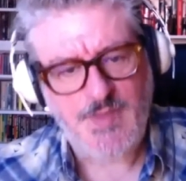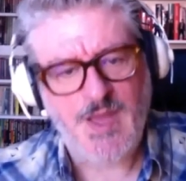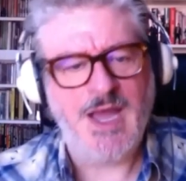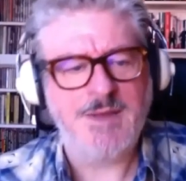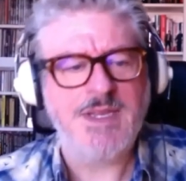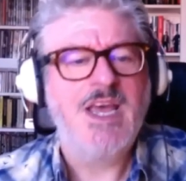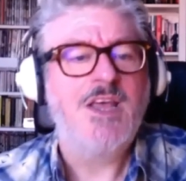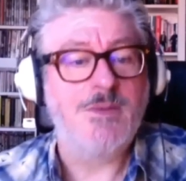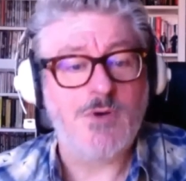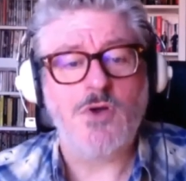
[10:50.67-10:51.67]
And
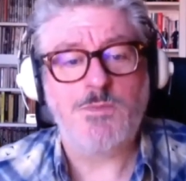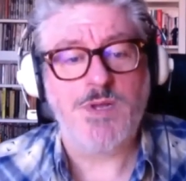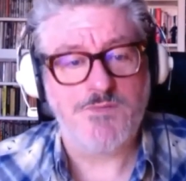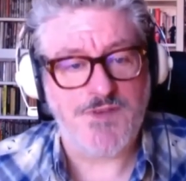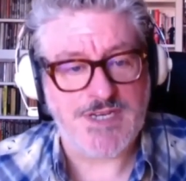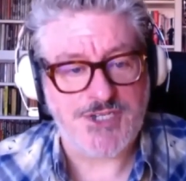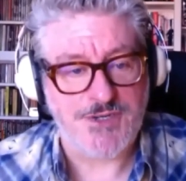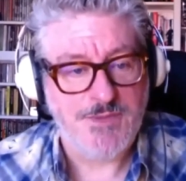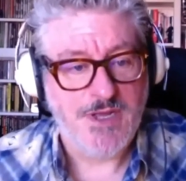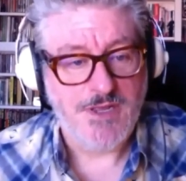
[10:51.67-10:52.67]
they were called pulp
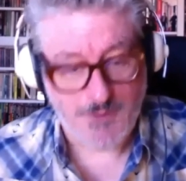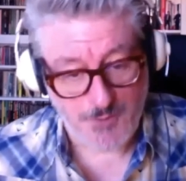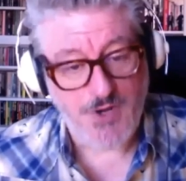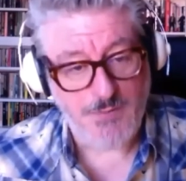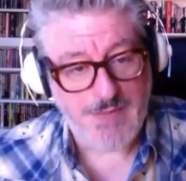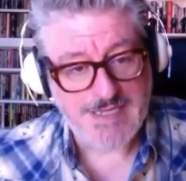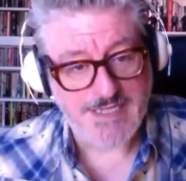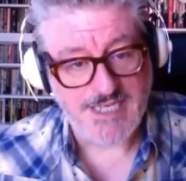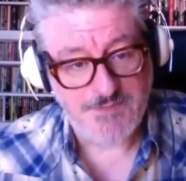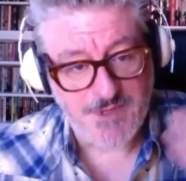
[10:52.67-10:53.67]
fiction. They were pulp
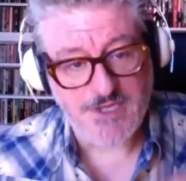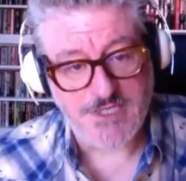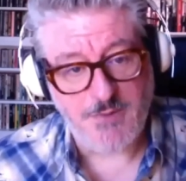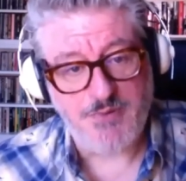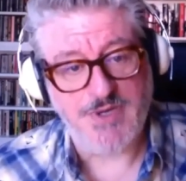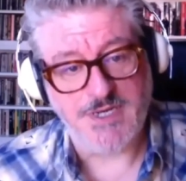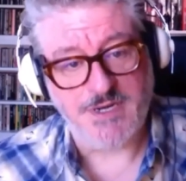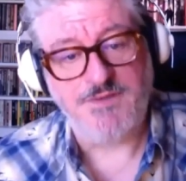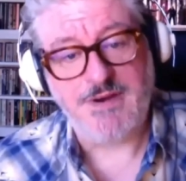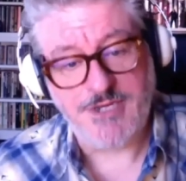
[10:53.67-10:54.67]
magazines because they were printed
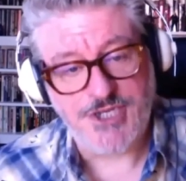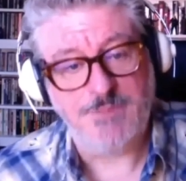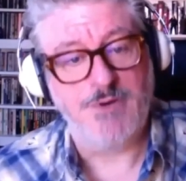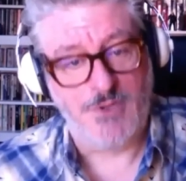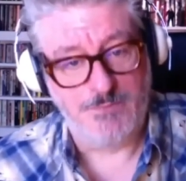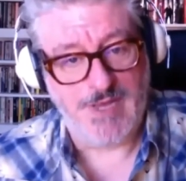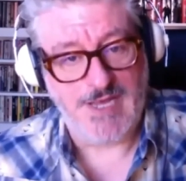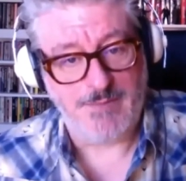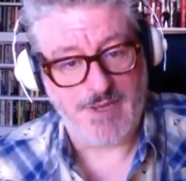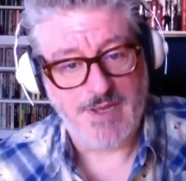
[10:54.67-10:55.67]
on very cheap pulp
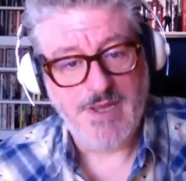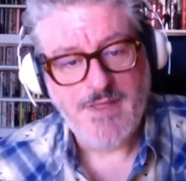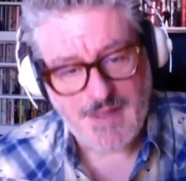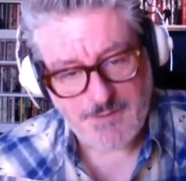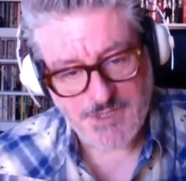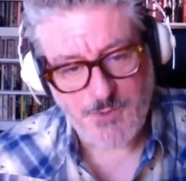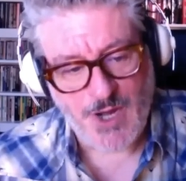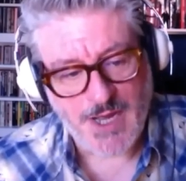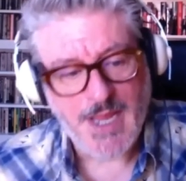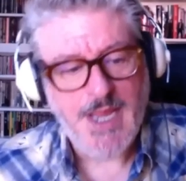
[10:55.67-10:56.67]
paper. That was
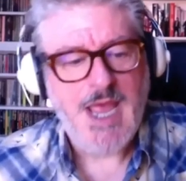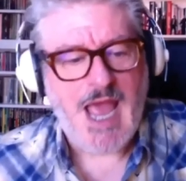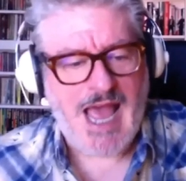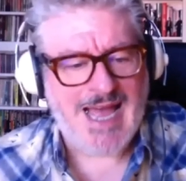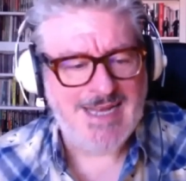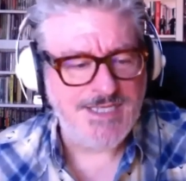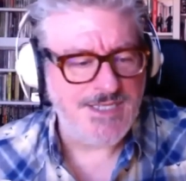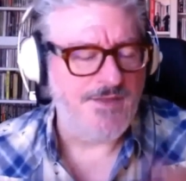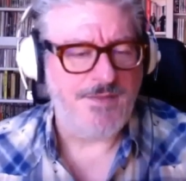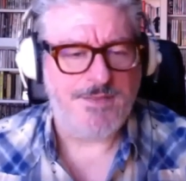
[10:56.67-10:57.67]
why. And
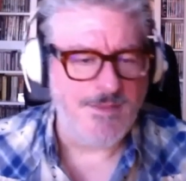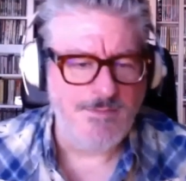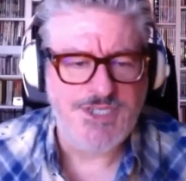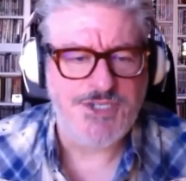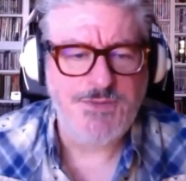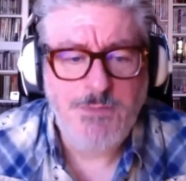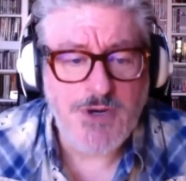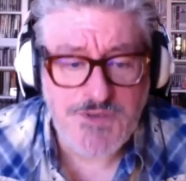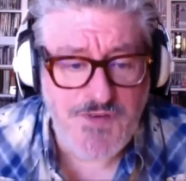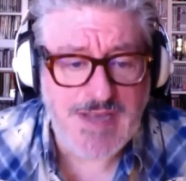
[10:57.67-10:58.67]
the
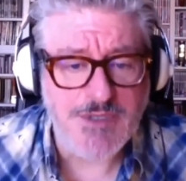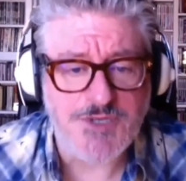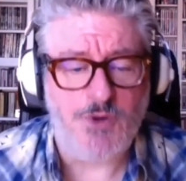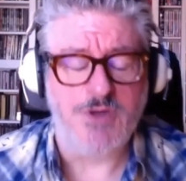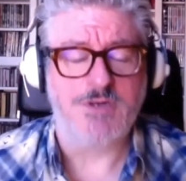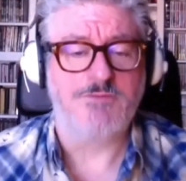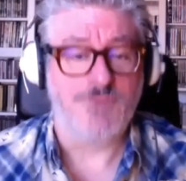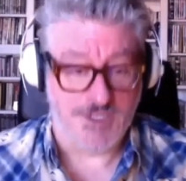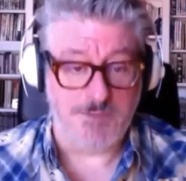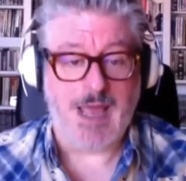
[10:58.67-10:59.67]
most famous one
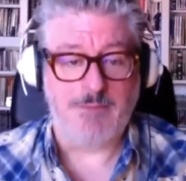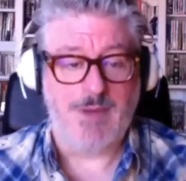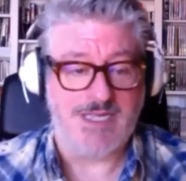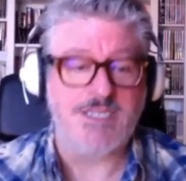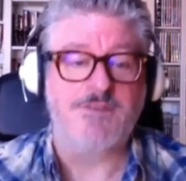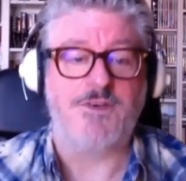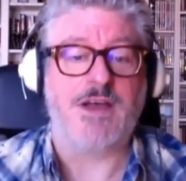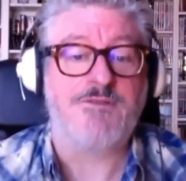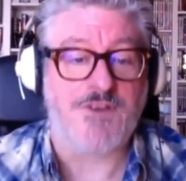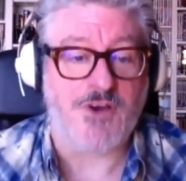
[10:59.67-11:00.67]
was Black Mask
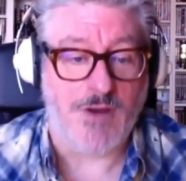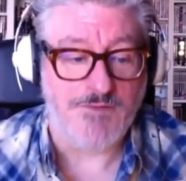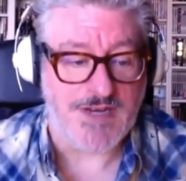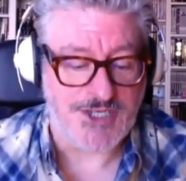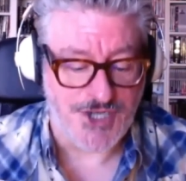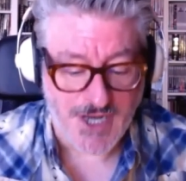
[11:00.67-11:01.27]
for crime fiction.